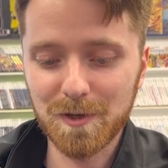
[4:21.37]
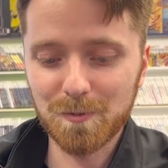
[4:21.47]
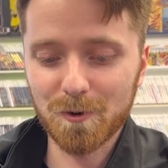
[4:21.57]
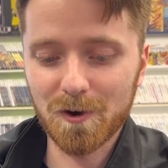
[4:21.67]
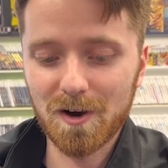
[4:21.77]

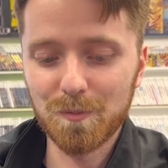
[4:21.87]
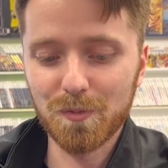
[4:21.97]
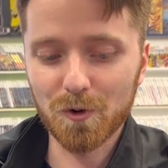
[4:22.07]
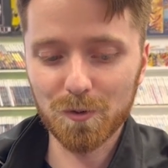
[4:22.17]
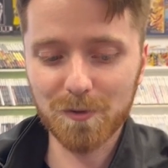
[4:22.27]
people were on
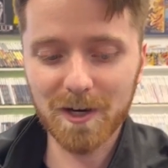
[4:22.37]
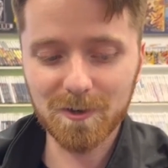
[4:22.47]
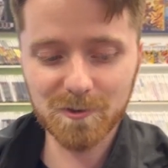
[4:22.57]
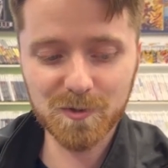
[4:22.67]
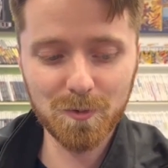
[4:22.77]
board
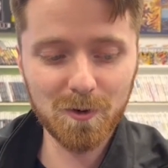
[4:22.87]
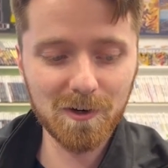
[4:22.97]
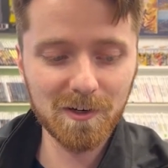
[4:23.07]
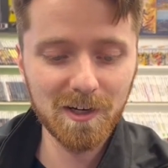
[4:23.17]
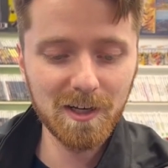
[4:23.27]
breakers
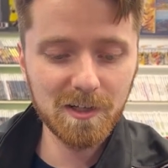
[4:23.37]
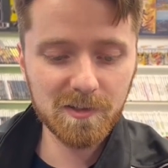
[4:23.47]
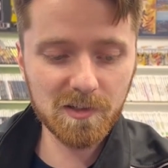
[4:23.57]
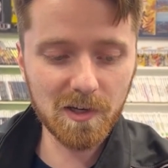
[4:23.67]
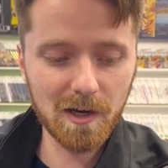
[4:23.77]
more.
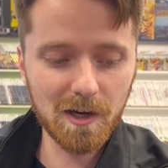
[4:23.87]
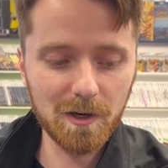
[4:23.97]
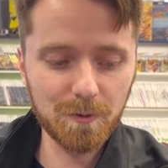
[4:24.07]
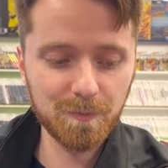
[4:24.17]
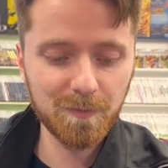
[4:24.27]

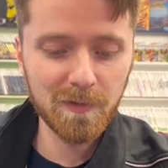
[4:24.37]
So